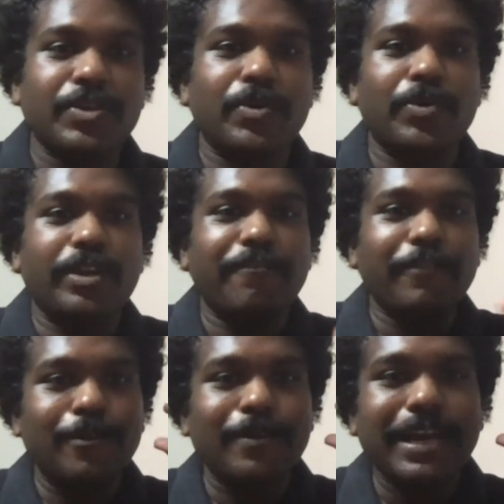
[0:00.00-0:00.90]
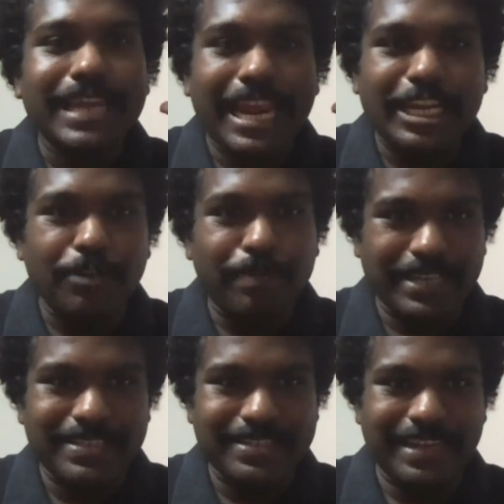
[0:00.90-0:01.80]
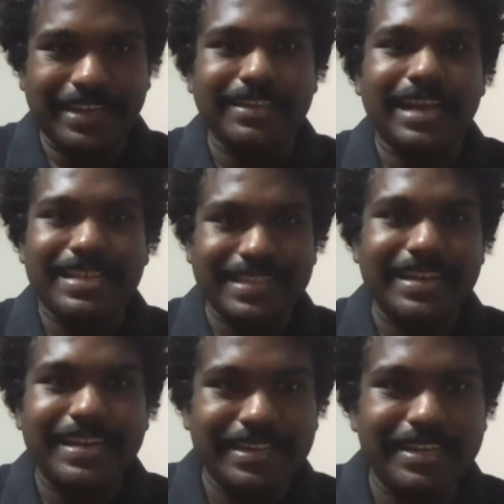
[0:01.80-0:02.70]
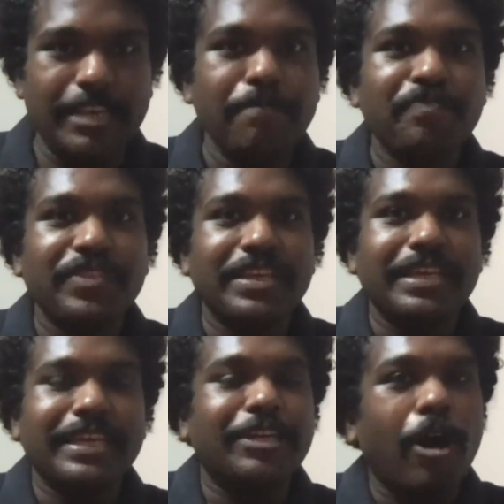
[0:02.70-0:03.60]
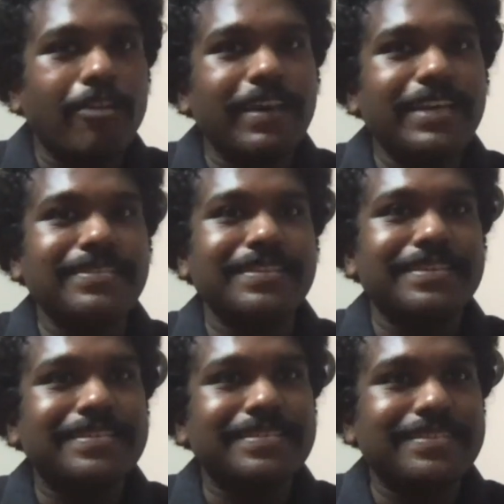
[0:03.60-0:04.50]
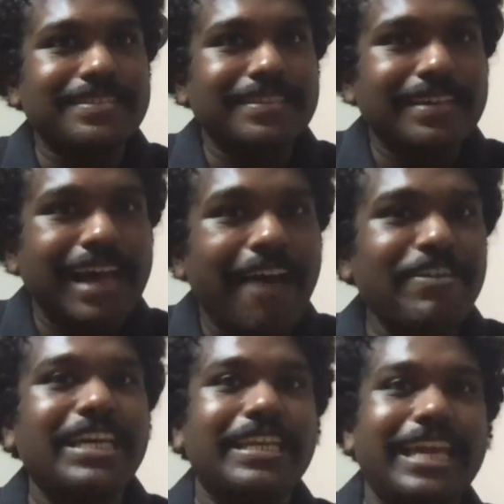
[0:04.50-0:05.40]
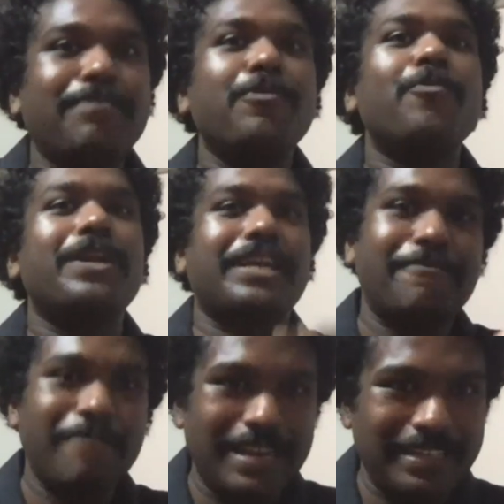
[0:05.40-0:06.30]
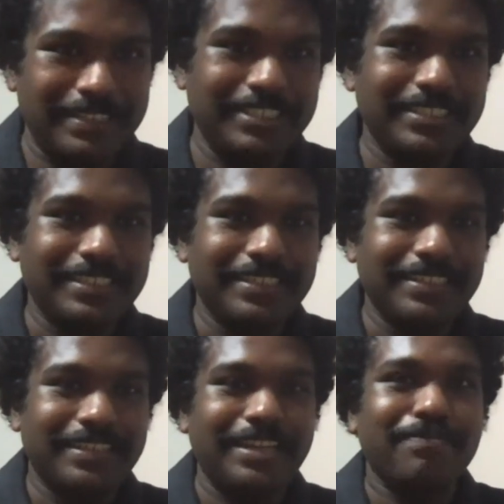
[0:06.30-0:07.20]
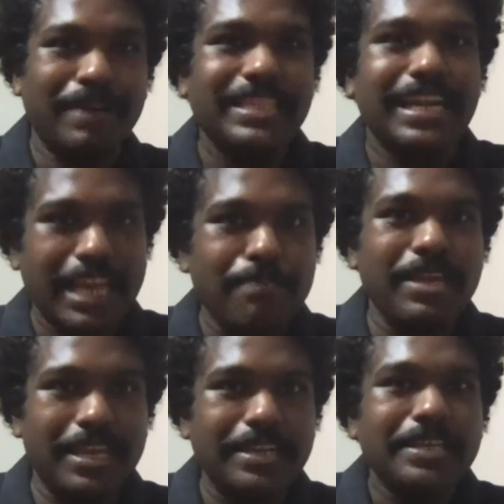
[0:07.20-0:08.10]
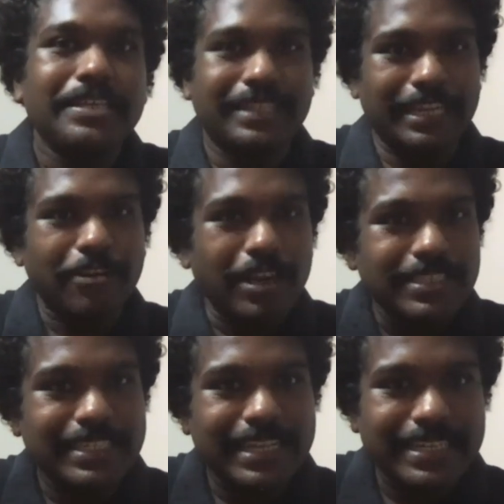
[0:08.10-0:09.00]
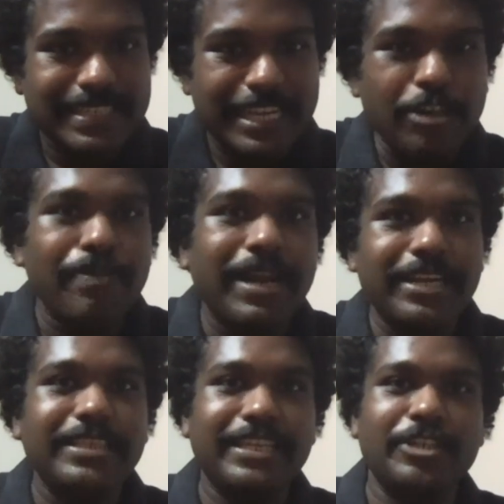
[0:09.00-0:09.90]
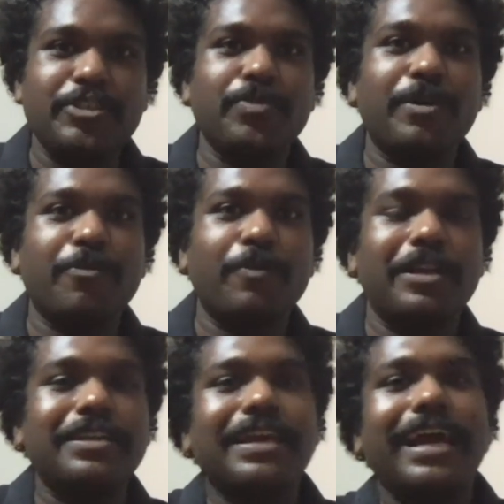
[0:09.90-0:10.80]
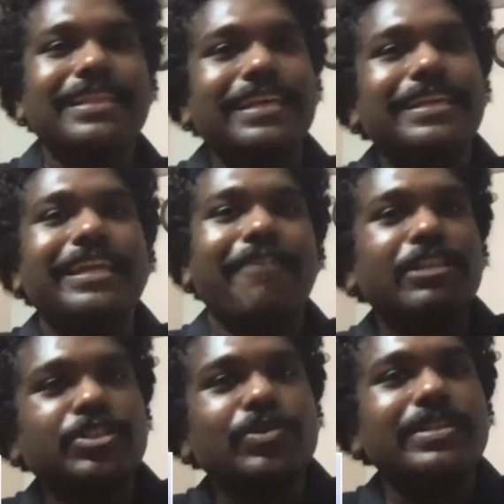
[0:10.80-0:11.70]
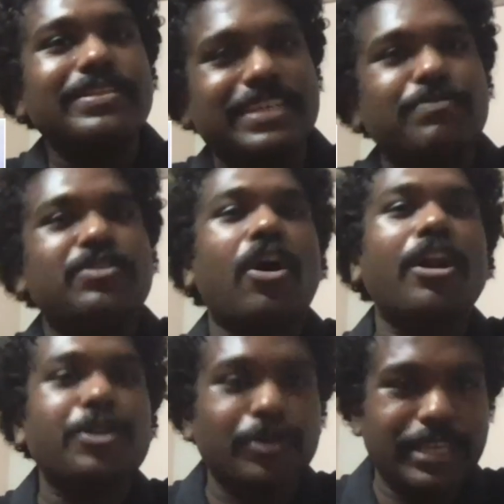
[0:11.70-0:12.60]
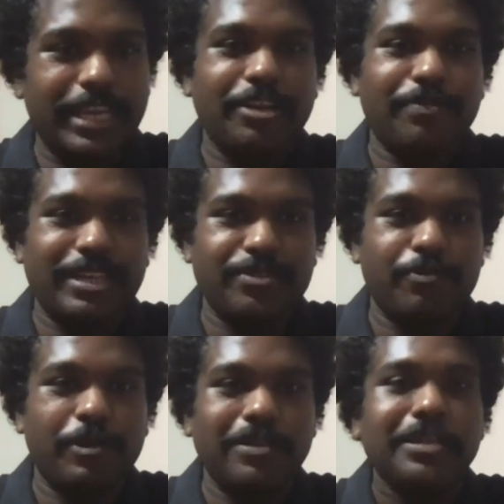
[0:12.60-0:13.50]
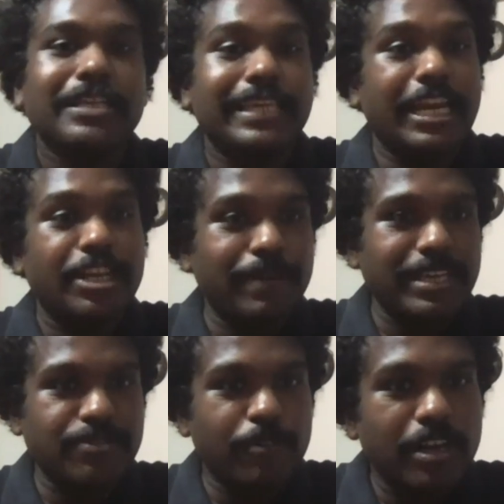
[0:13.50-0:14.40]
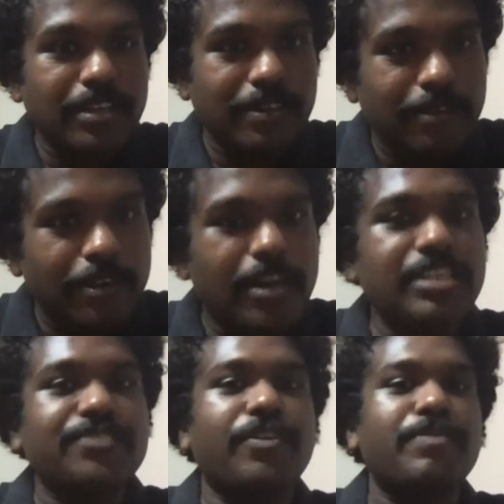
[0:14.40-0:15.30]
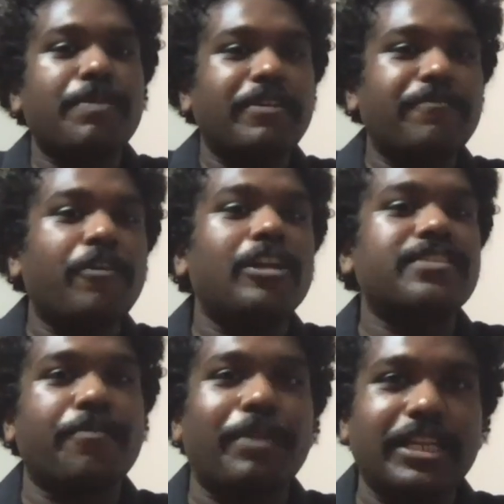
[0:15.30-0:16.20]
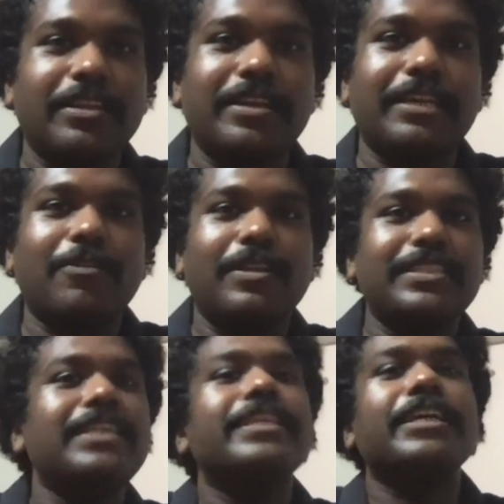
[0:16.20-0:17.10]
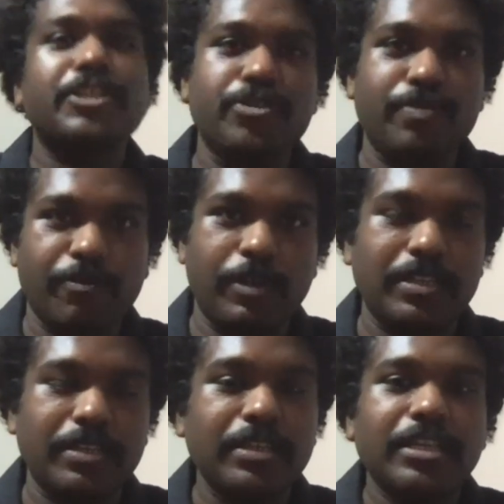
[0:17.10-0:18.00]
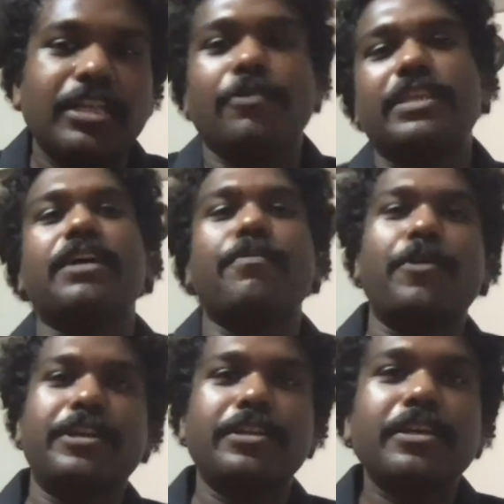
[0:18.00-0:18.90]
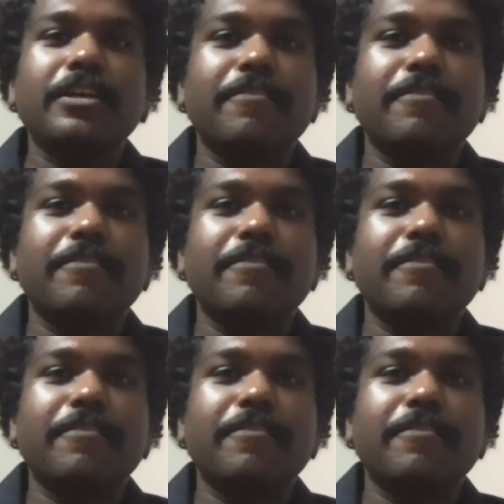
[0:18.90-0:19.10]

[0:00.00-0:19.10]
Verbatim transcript: So if you look at enterprise tech as an entity, it always is having a late mover advantage, right? By that, I mean, the technology gets incubated in the consumer world, and then it eventually seeps on to the enterprise world. The enterprise world learns from the pitfalls of a particular technology in the consumer world. Now think about it.